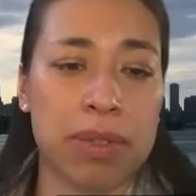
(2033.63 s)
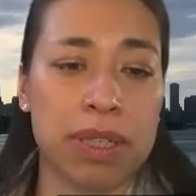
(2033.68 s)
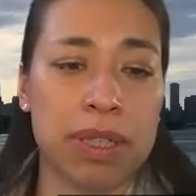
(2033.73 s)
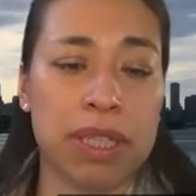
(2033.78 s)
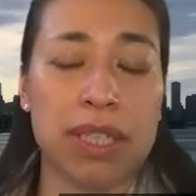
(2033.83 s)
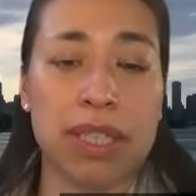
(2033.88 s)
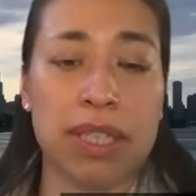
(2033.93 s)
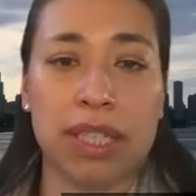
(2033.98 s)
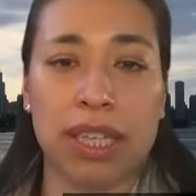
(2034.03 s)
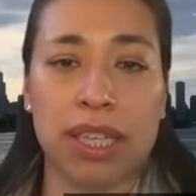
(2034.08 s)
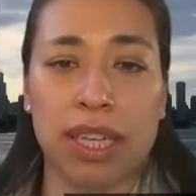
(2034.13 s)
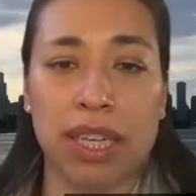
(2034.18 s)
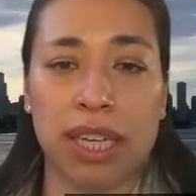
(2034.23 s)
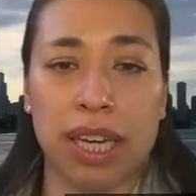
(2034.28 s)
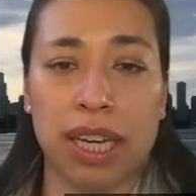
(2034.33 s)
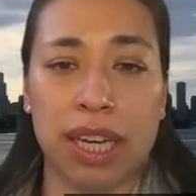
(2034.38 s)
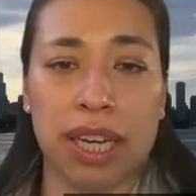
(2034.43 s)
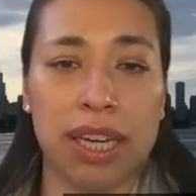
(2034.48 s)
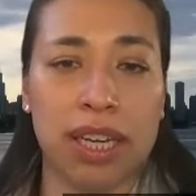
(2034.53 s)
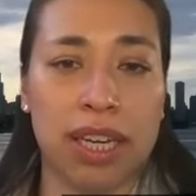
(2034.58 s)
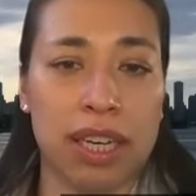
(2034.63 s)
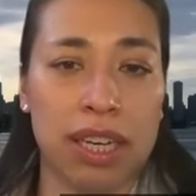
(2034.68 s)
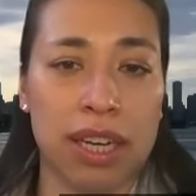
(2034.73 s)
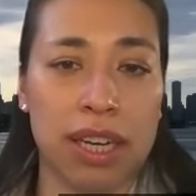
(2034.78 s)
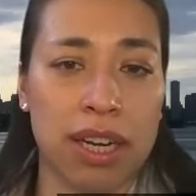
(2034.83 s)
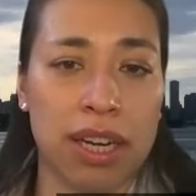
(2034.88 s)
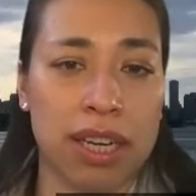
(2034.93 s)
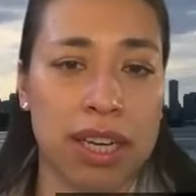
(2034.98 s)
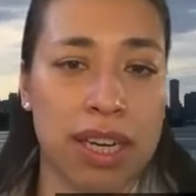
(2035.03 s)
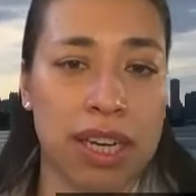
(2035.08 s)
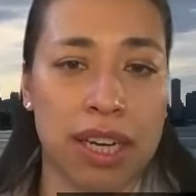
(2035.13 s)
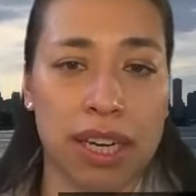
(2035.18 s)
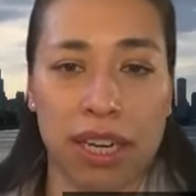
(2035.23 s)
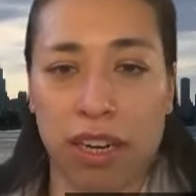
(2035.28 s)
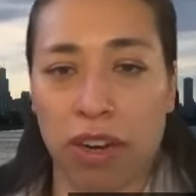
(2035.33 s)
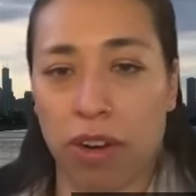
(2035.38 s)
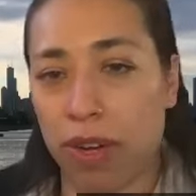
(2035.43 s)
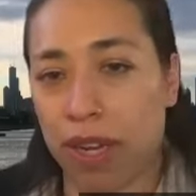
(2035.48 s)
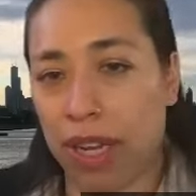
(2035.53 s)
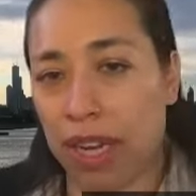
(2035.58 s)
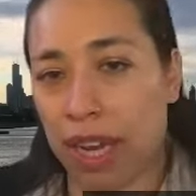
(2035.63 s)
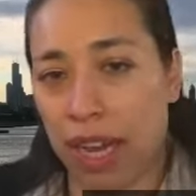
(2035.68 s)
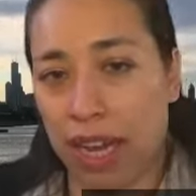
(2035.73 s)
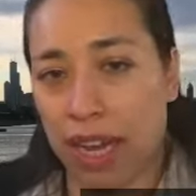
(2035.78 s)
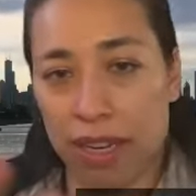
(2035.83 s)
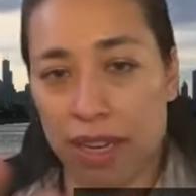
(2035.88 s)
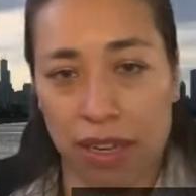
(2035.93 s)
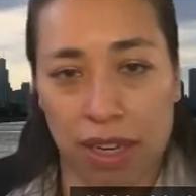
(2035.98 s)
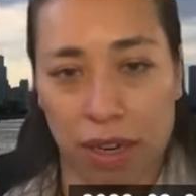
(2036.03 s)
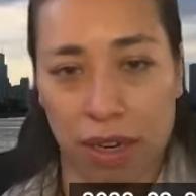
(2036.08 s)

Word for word: listening in on a you know he had